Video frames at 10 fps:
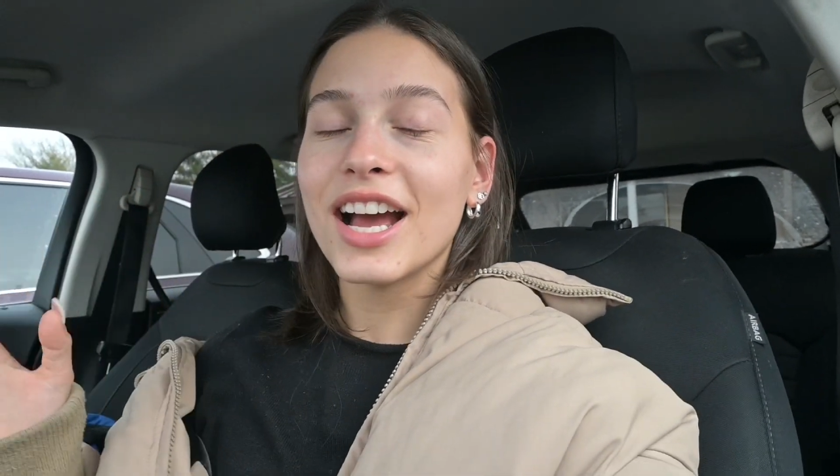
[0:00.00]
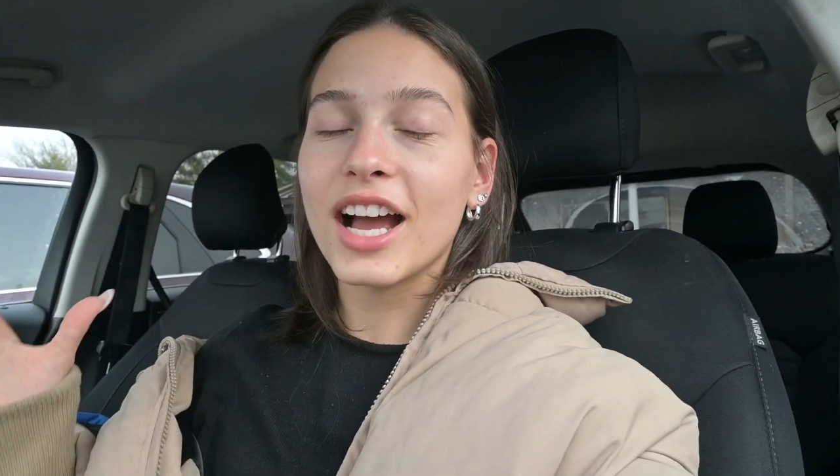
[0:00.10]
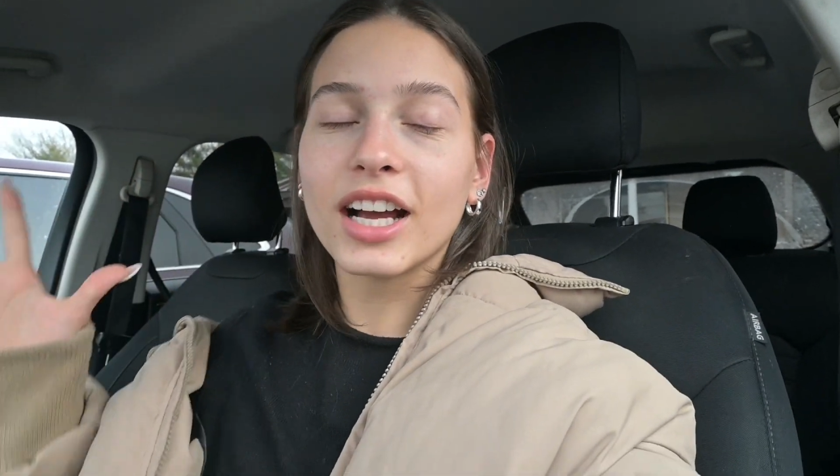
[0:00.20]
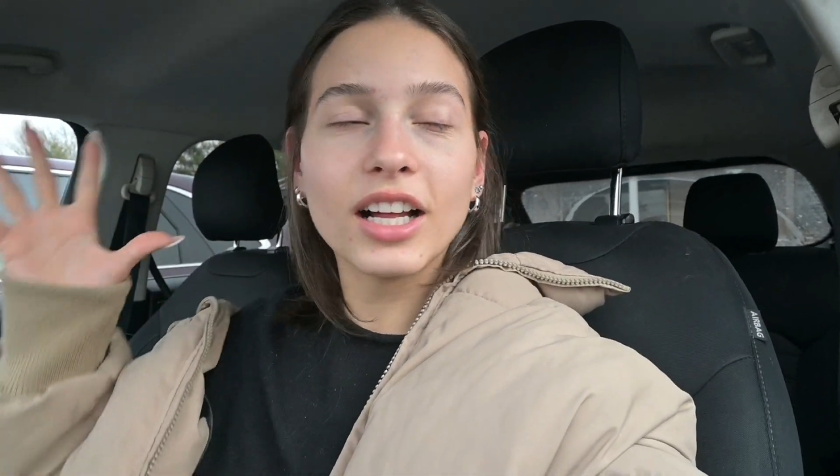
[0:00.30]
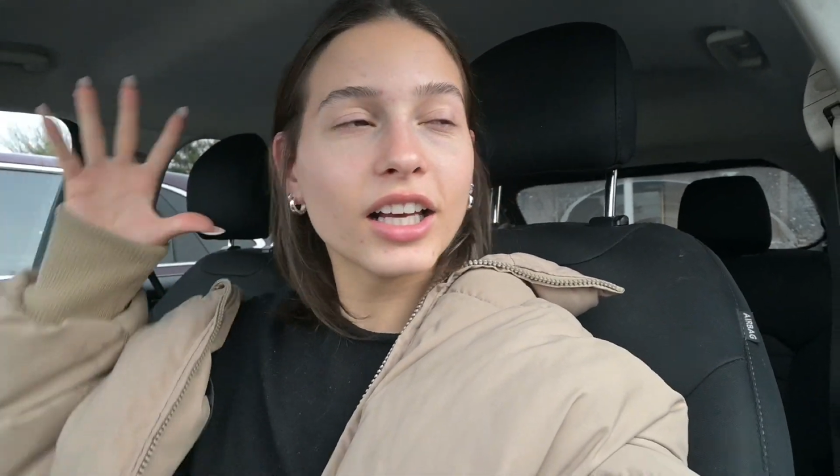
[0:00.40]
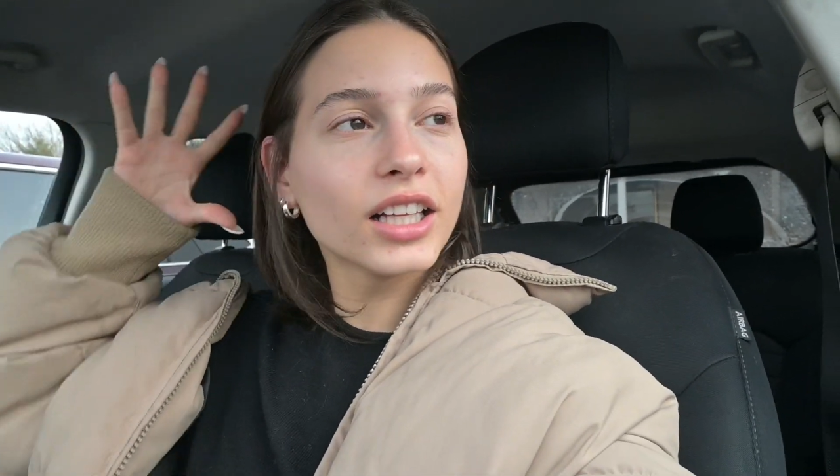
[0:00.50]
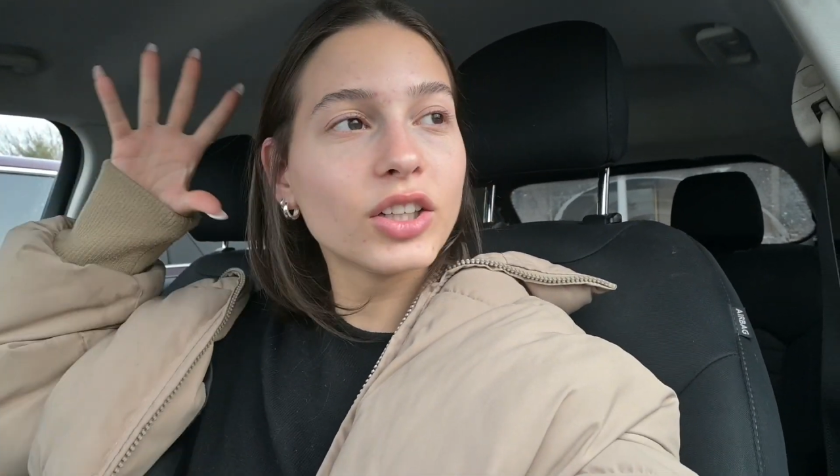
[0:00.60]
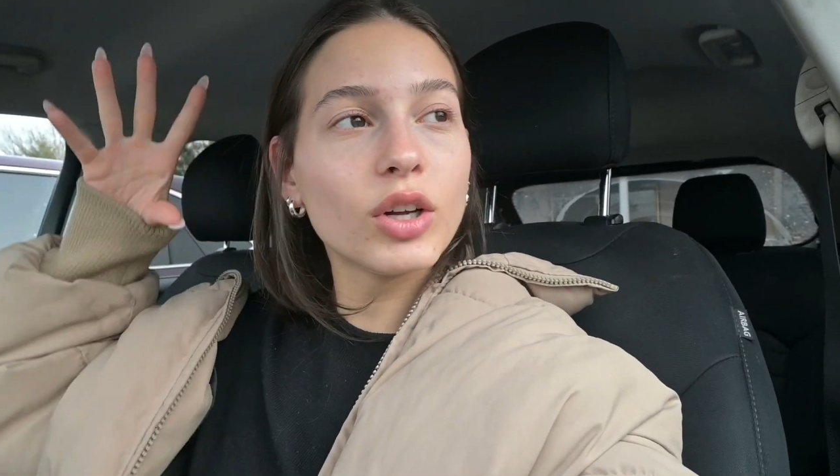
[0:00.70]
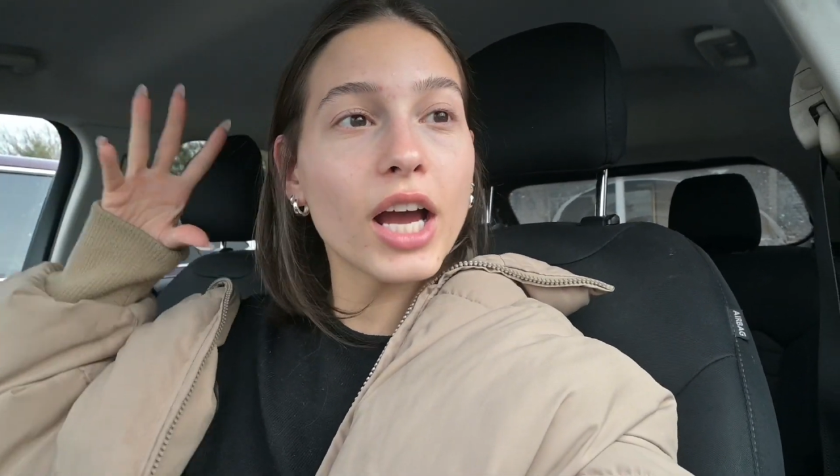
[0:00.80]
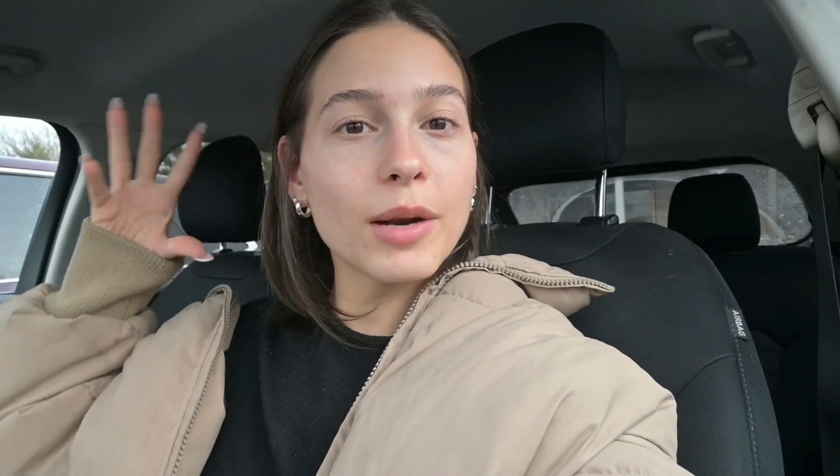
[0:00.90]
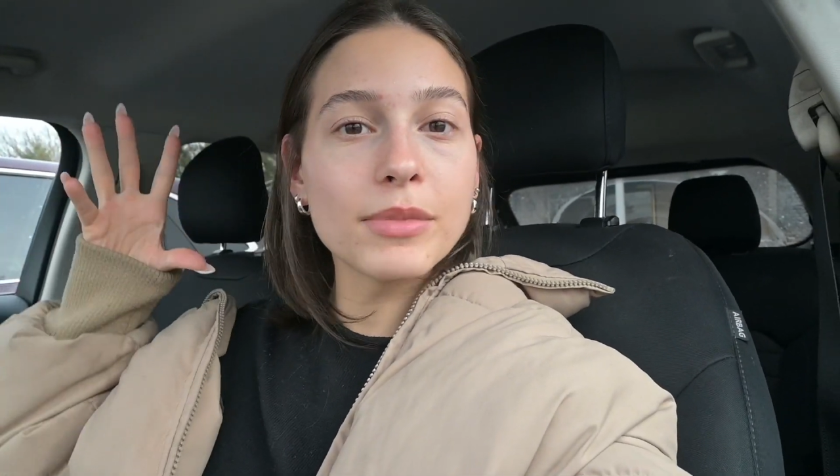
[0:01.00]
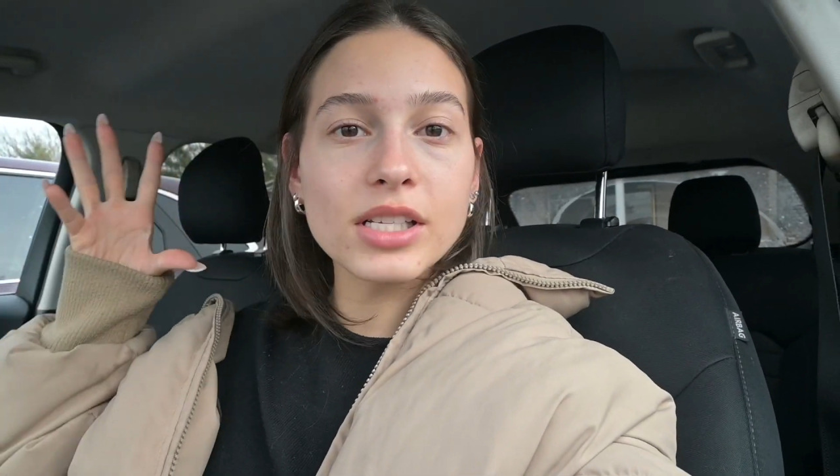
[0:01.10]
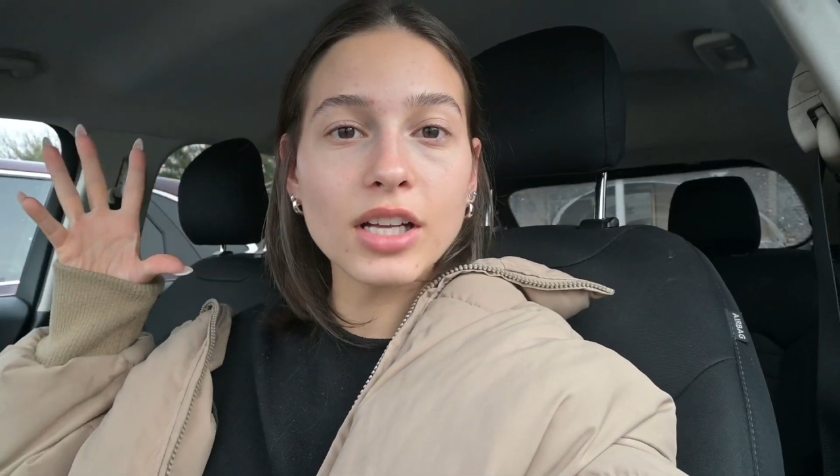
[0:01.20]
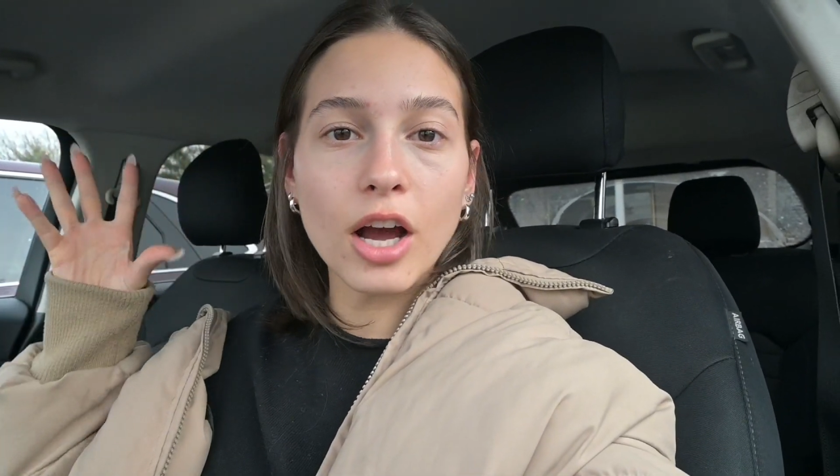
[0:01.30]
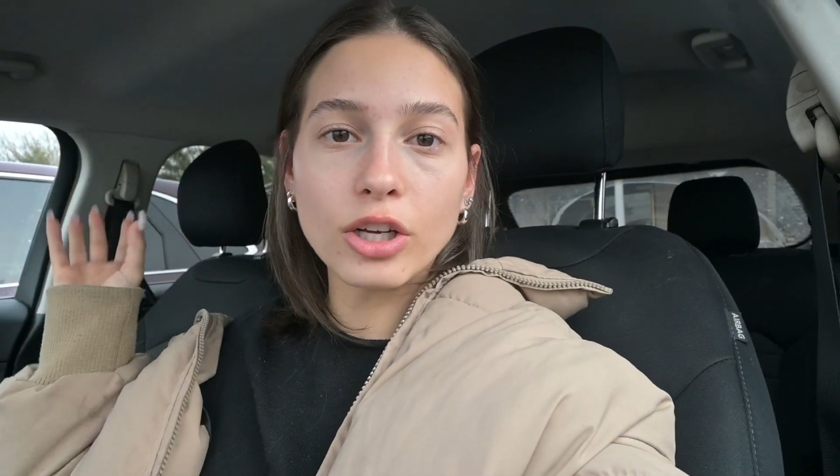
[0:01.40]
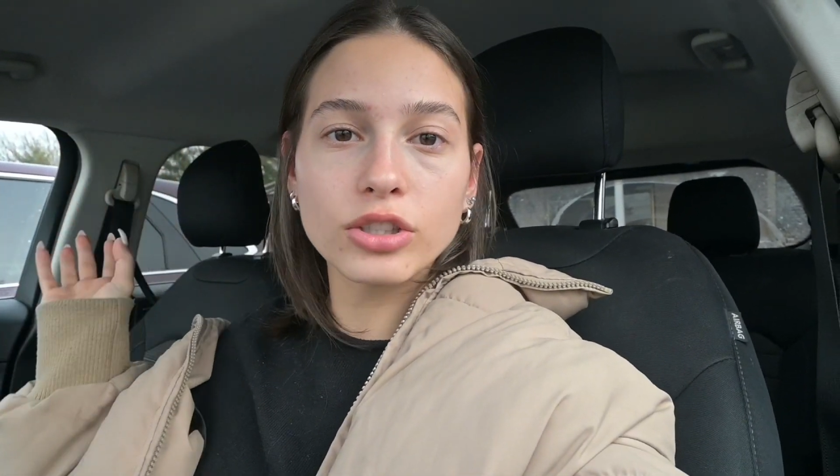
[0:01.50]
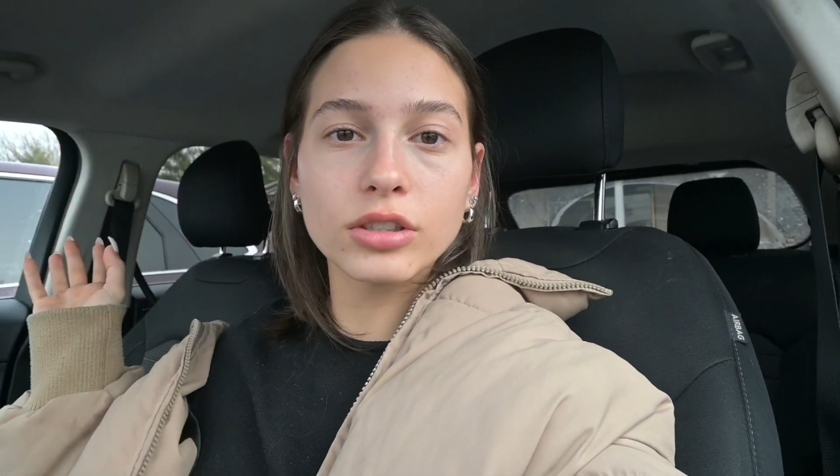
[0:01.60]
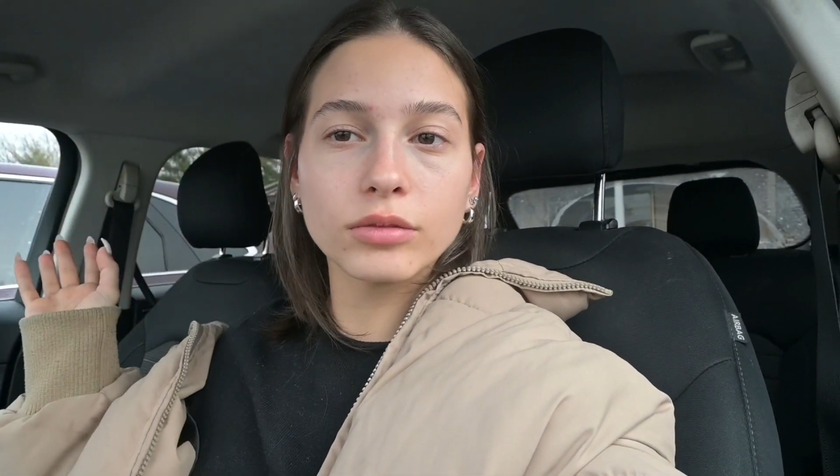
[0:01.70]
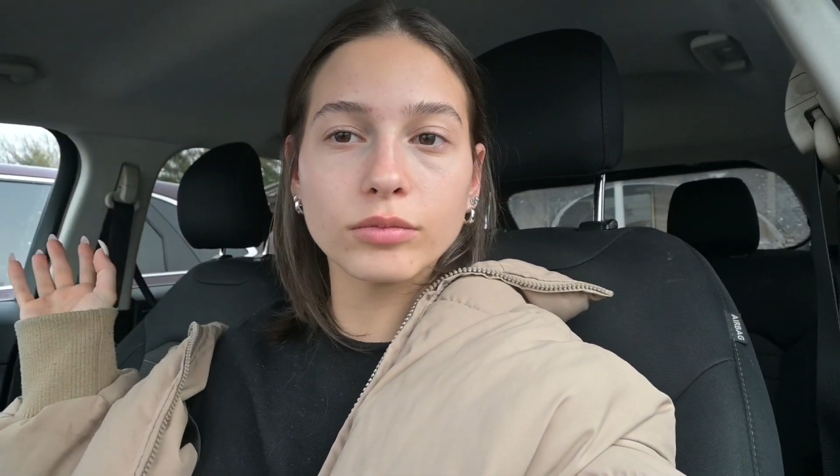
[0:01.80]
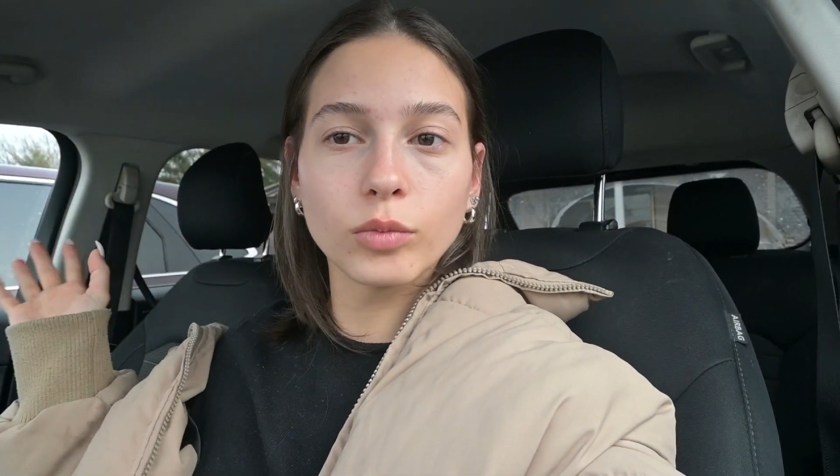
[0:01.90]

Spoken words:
I got like a little head massage